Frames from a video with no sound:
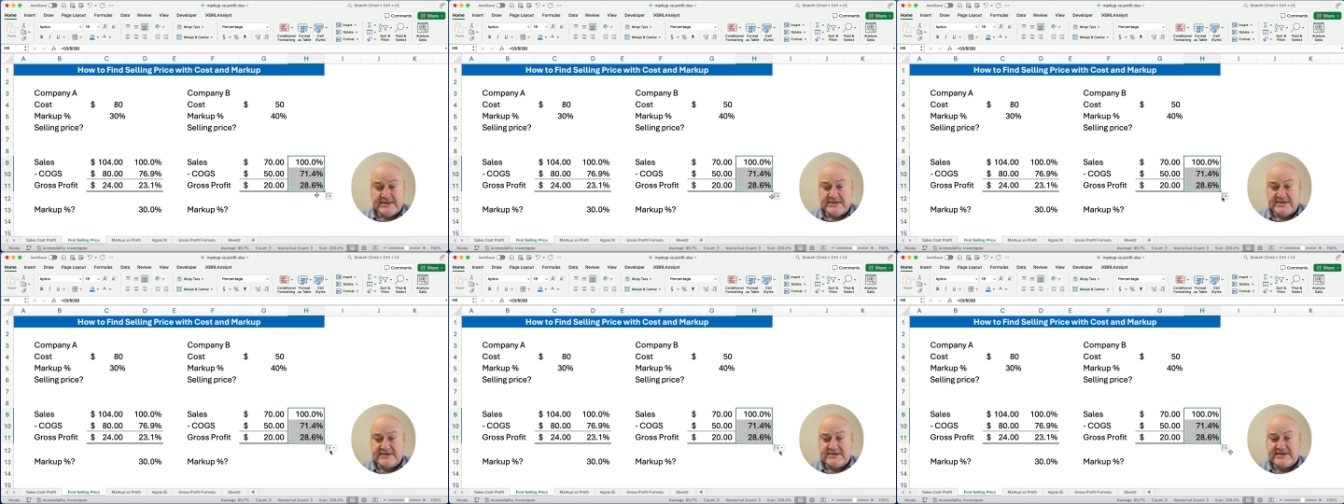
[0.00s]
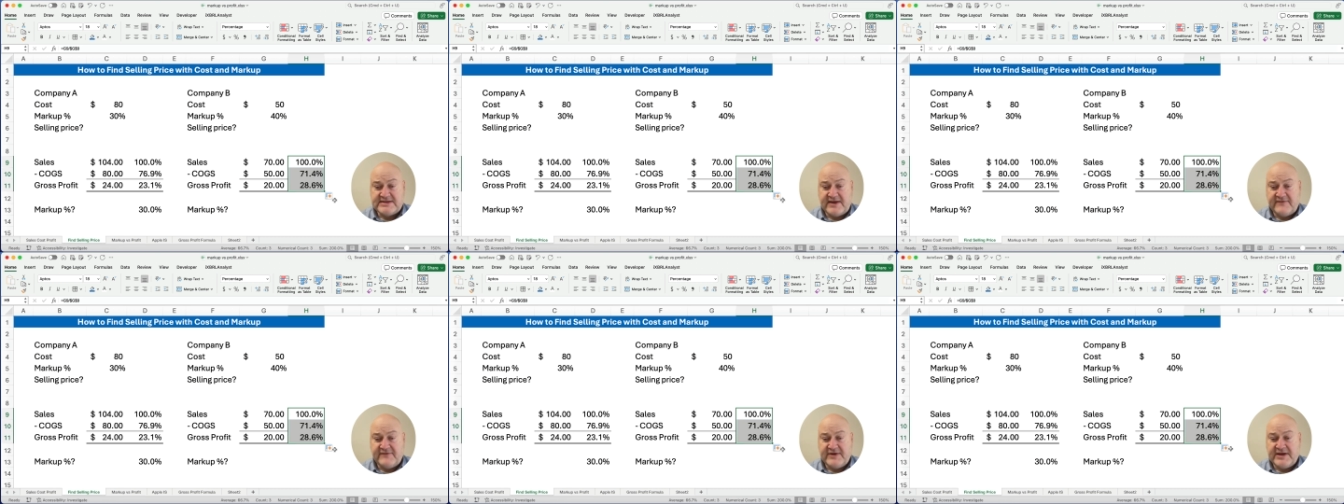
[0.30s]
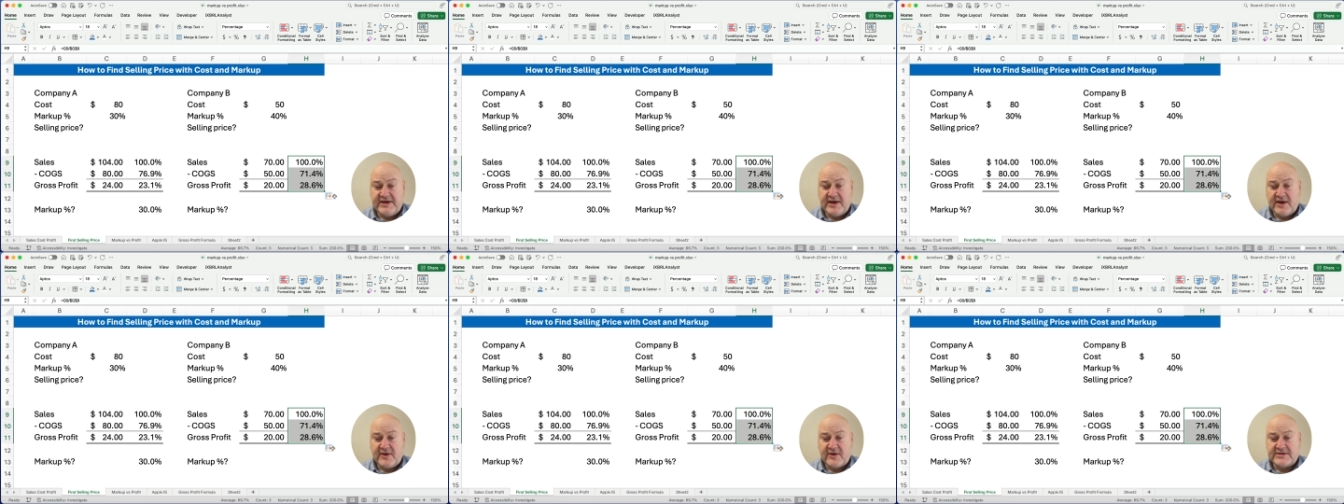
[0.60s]

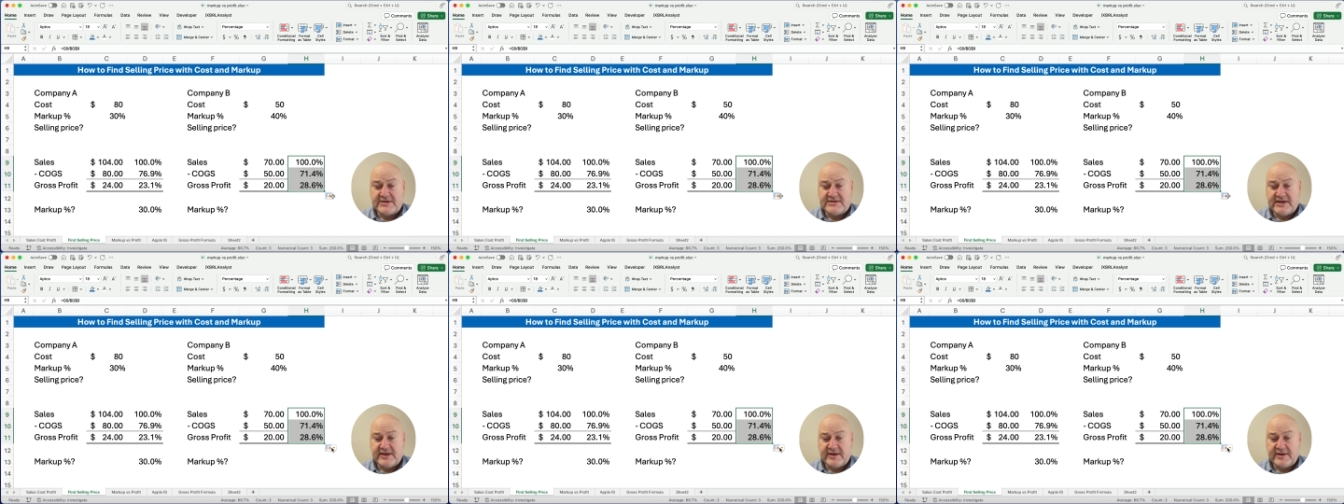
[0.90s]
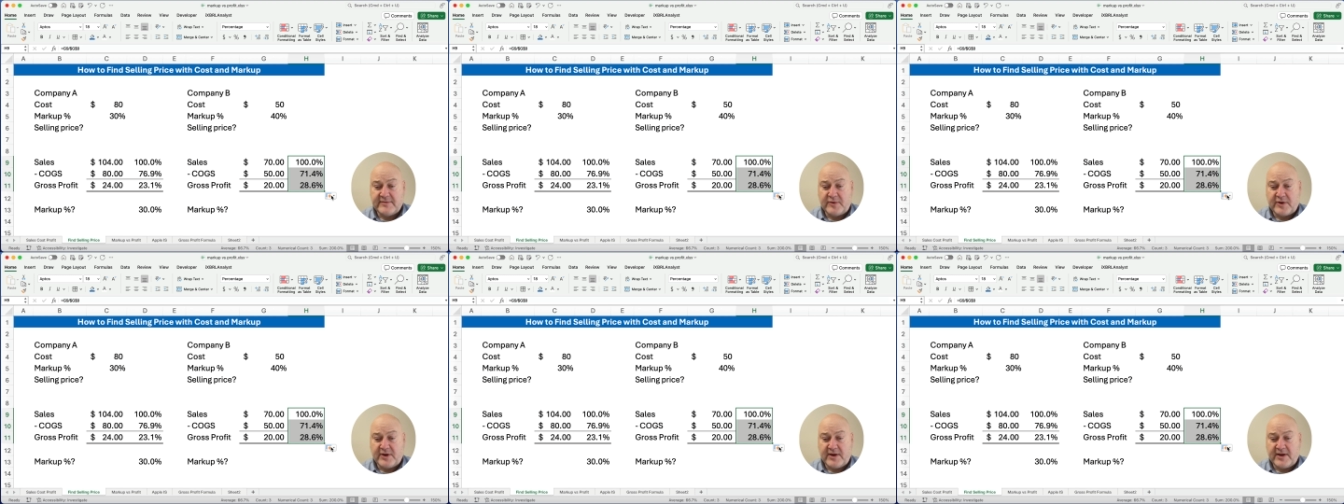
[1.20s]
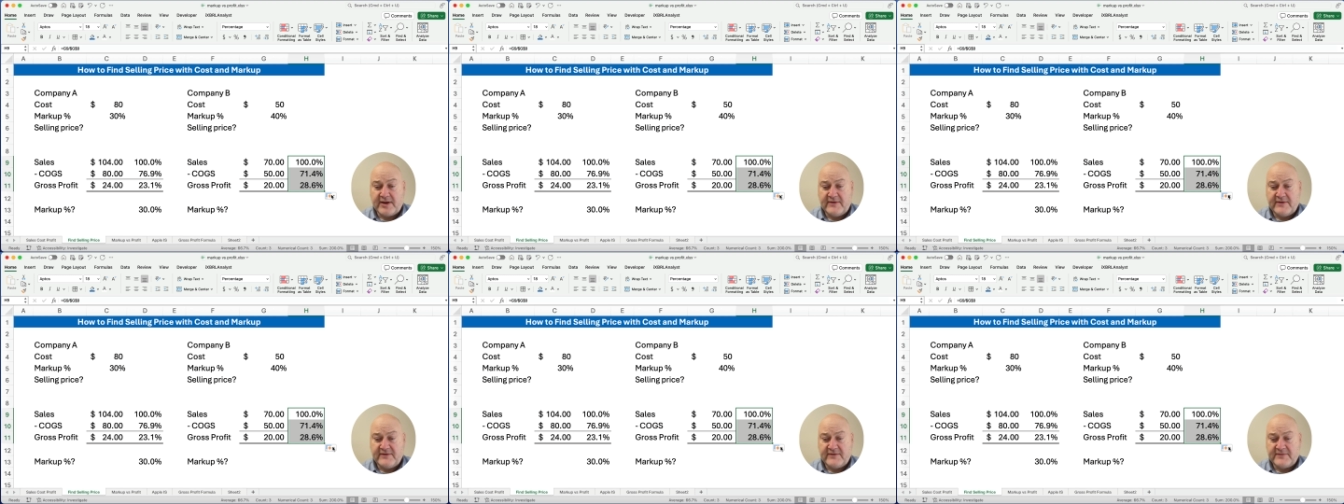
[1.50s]
$70 selling
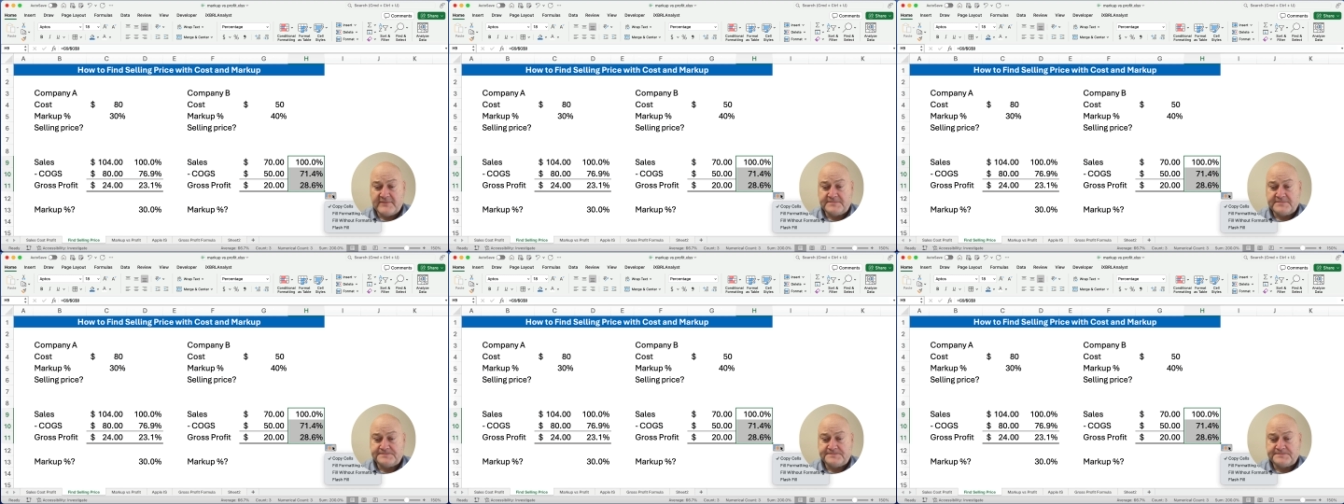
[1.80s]
price.